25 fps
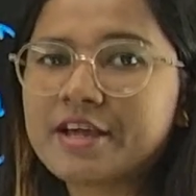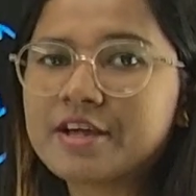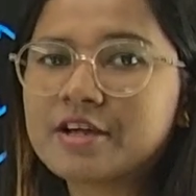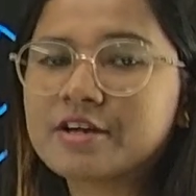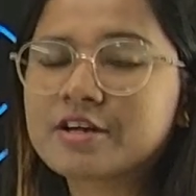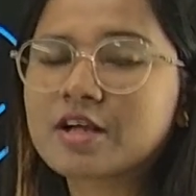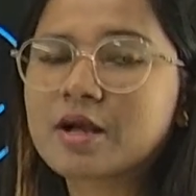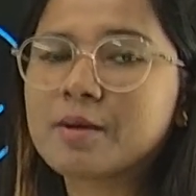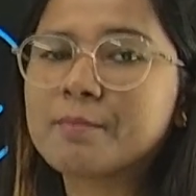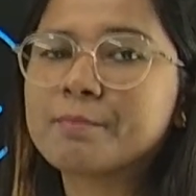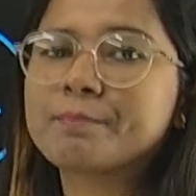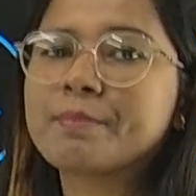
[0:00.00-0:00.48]

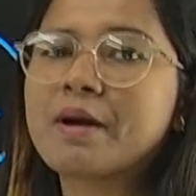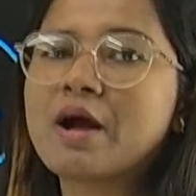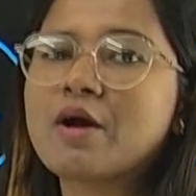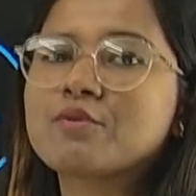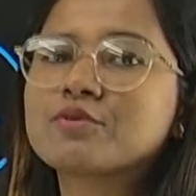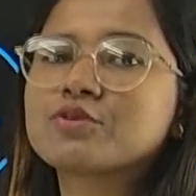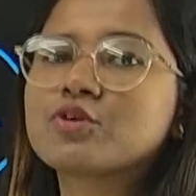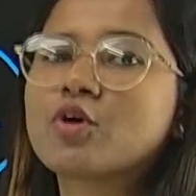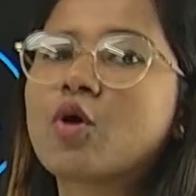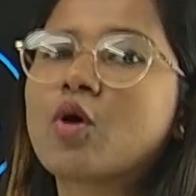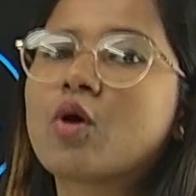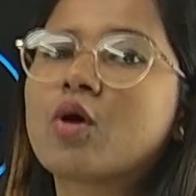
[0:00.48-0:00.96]

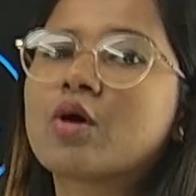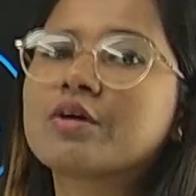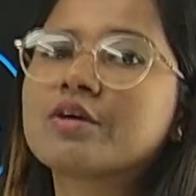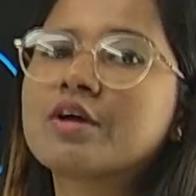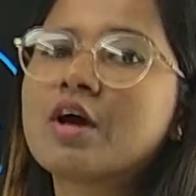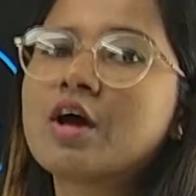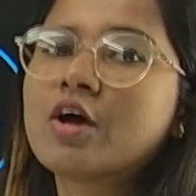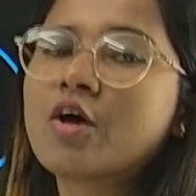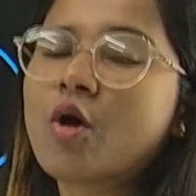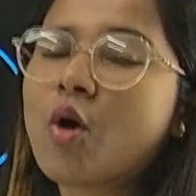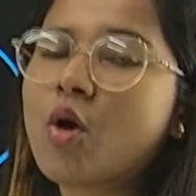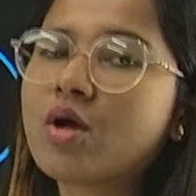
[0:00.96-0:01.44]
compound or
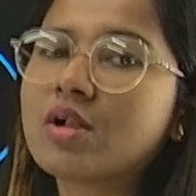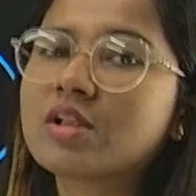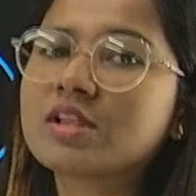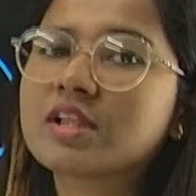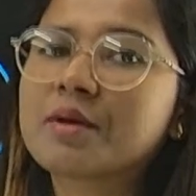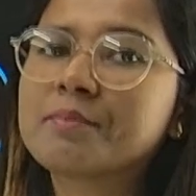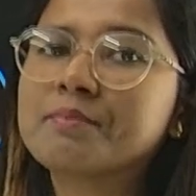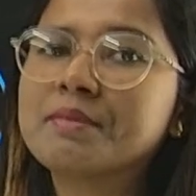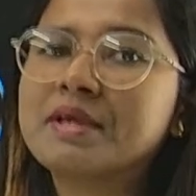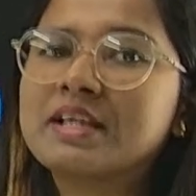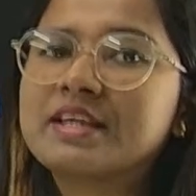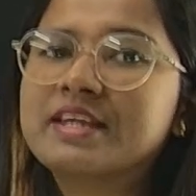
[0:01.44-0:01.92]
all the
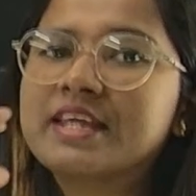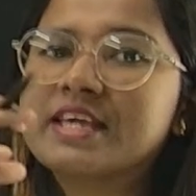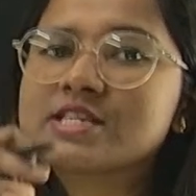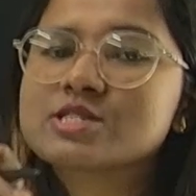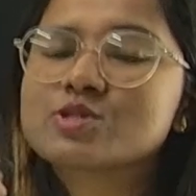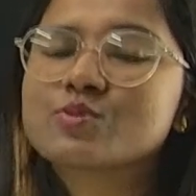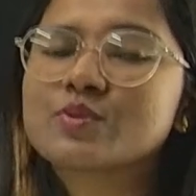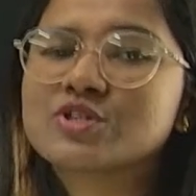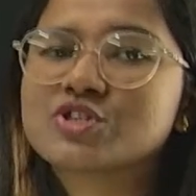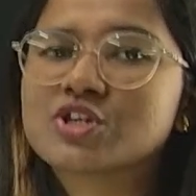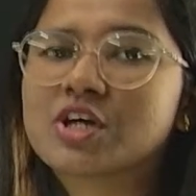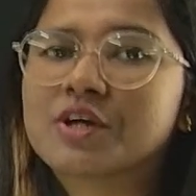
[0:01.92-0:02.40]
buildings
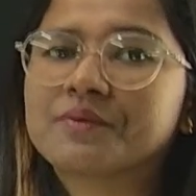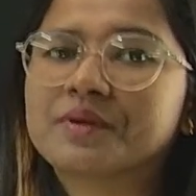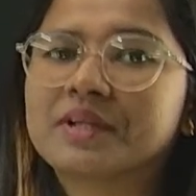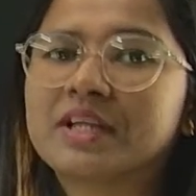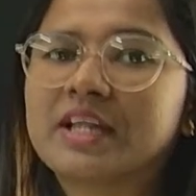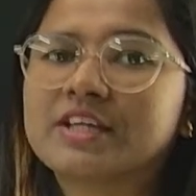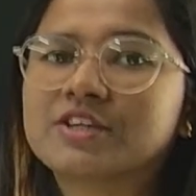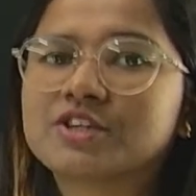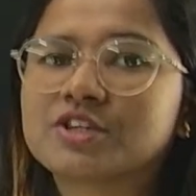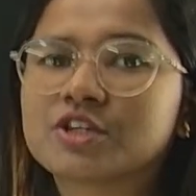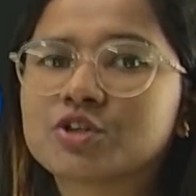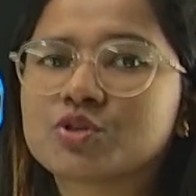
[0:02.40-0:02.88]
which are
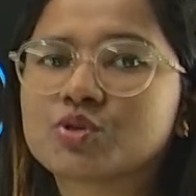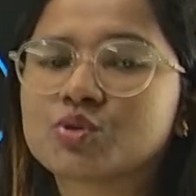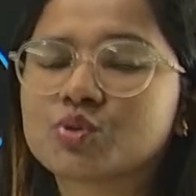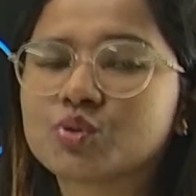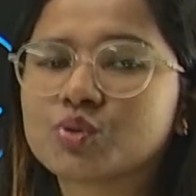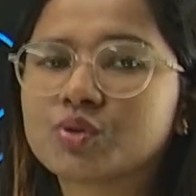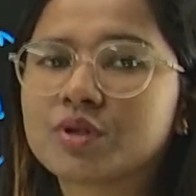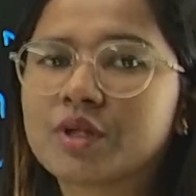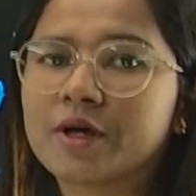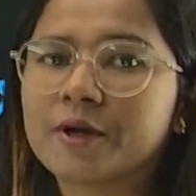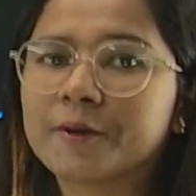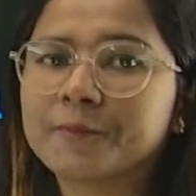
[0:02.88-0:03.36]
related to
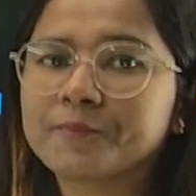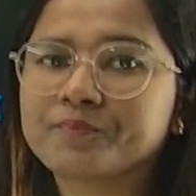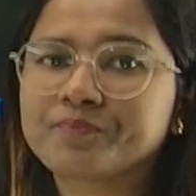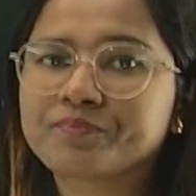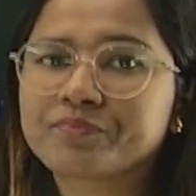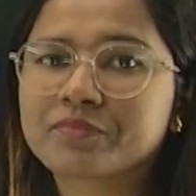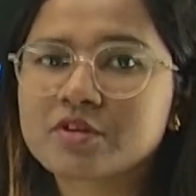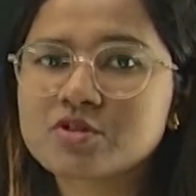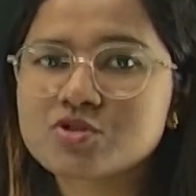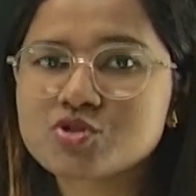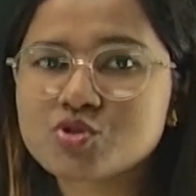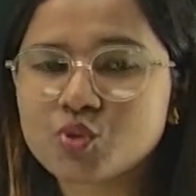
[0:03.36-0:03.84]
the
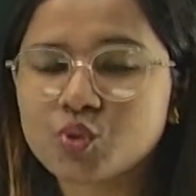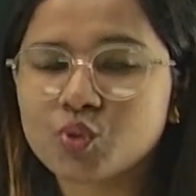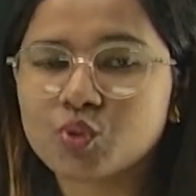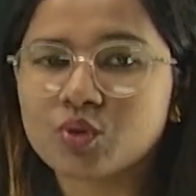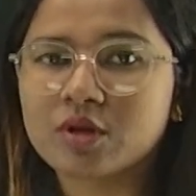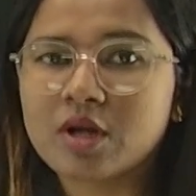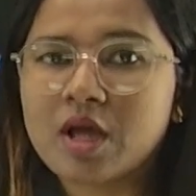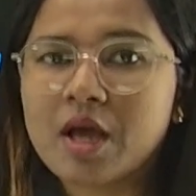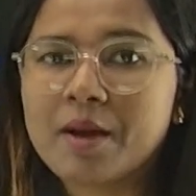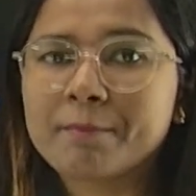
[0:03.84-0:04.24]
school,